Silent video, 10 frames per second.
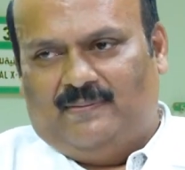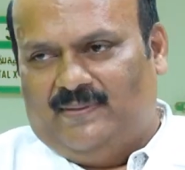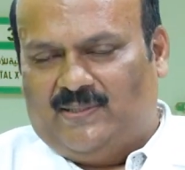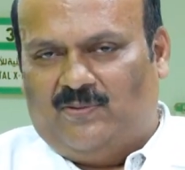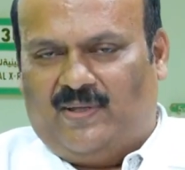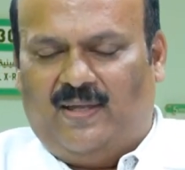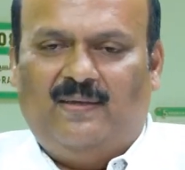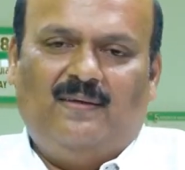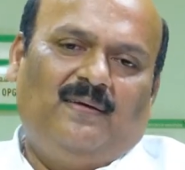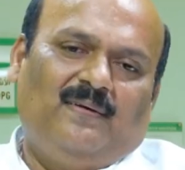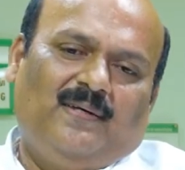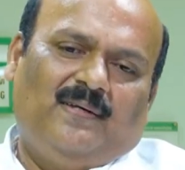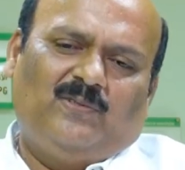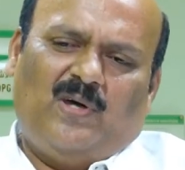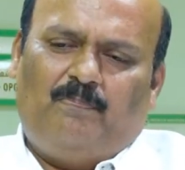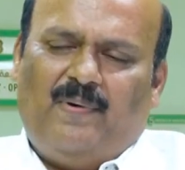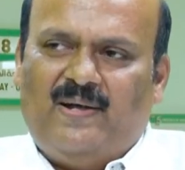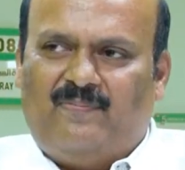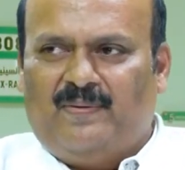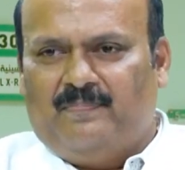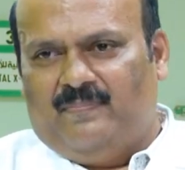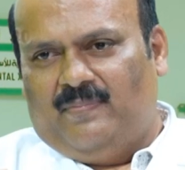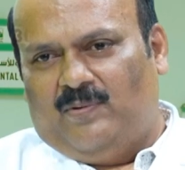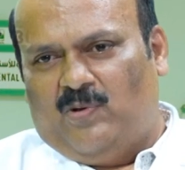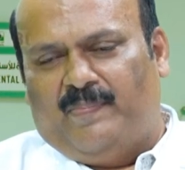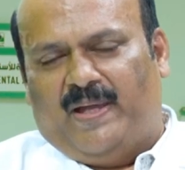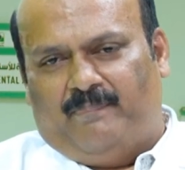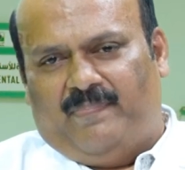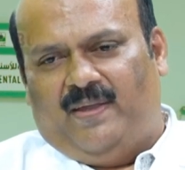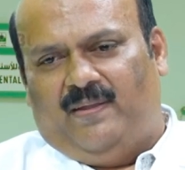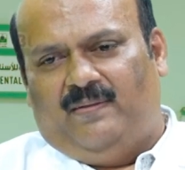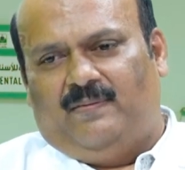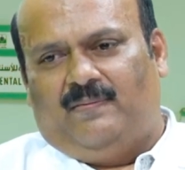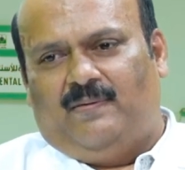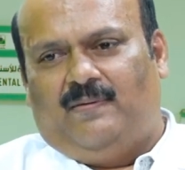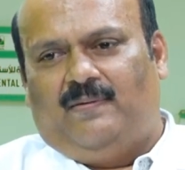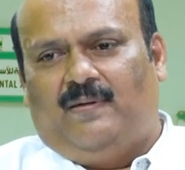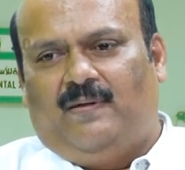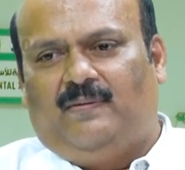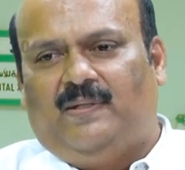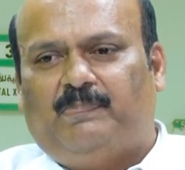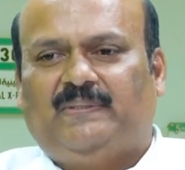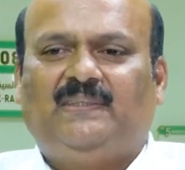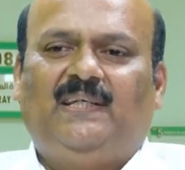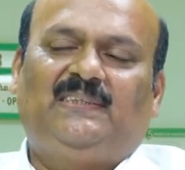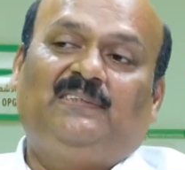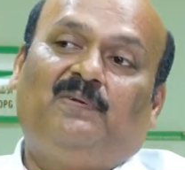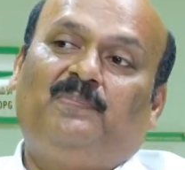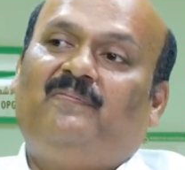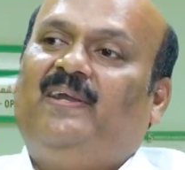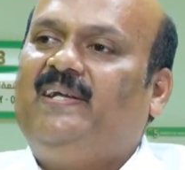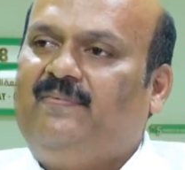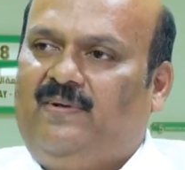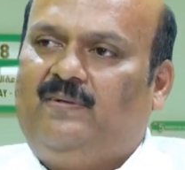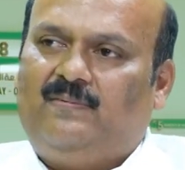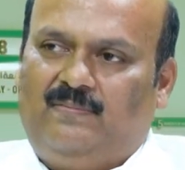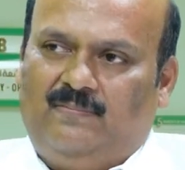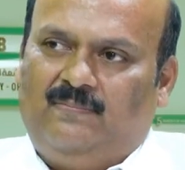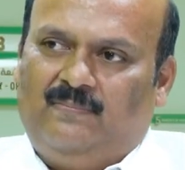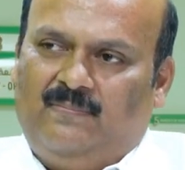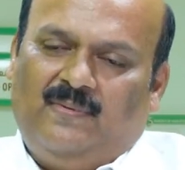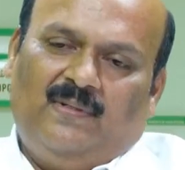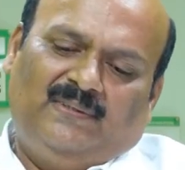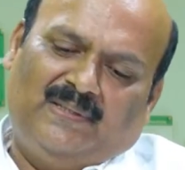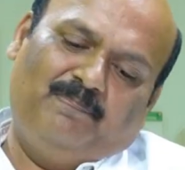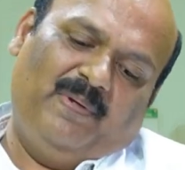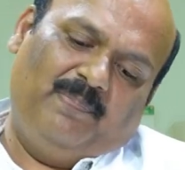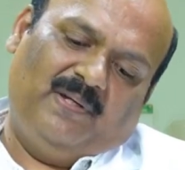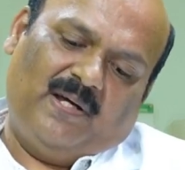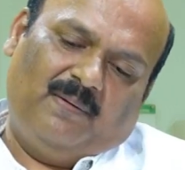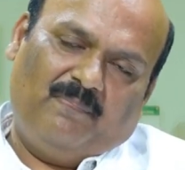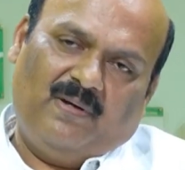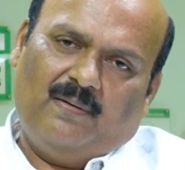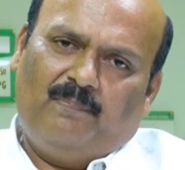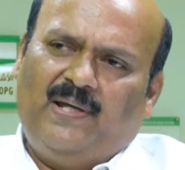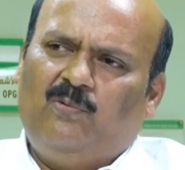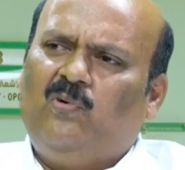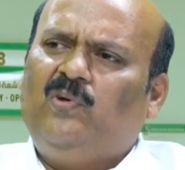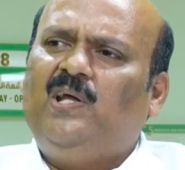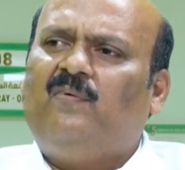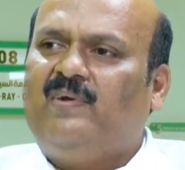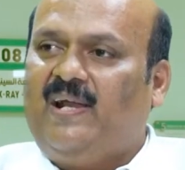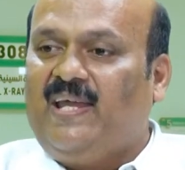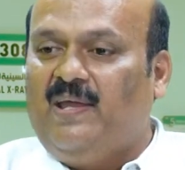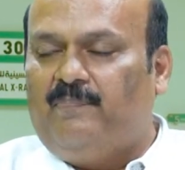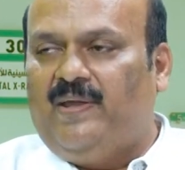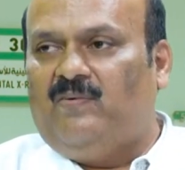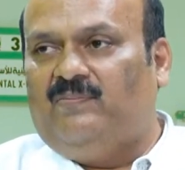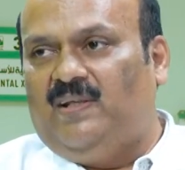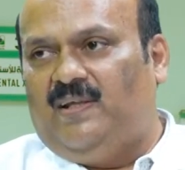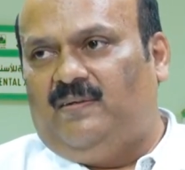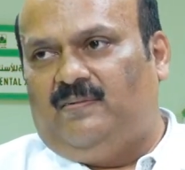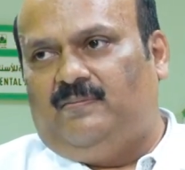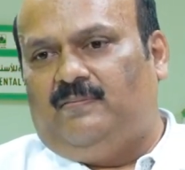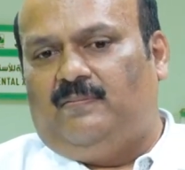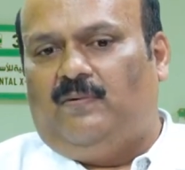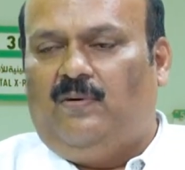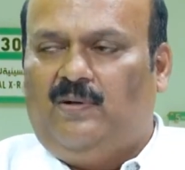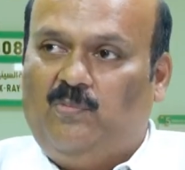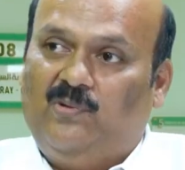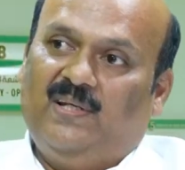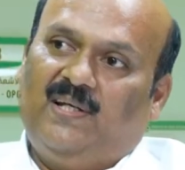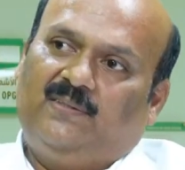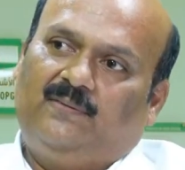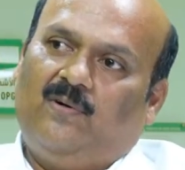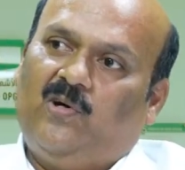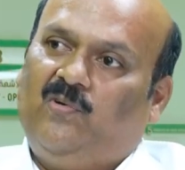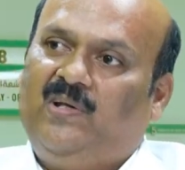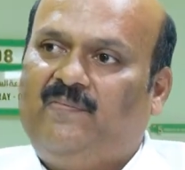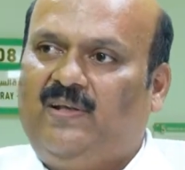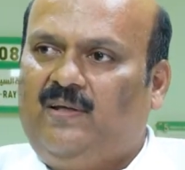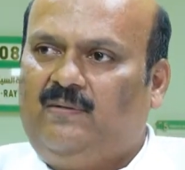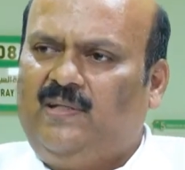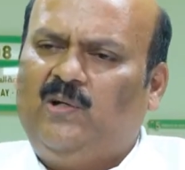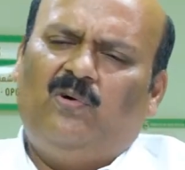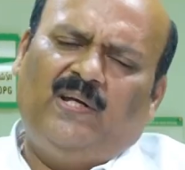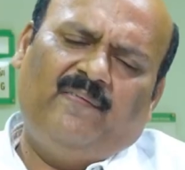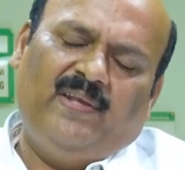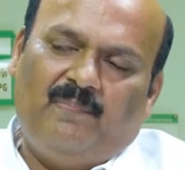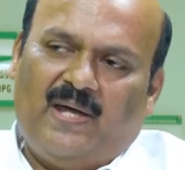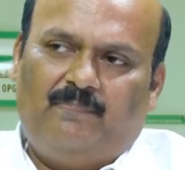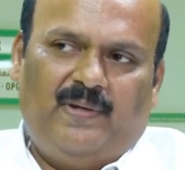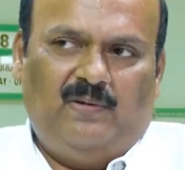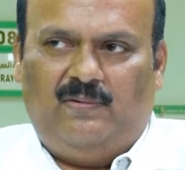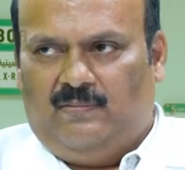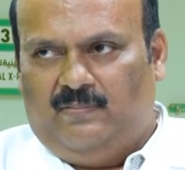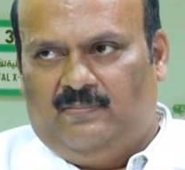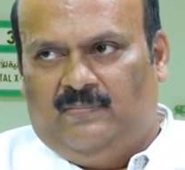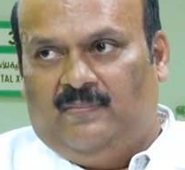That's okay. So apart from low back pain, the presentations will be very different. Some people can complain only of dragging pain of the leg, or both the legs, or only one leg. They don't have any back pain at all.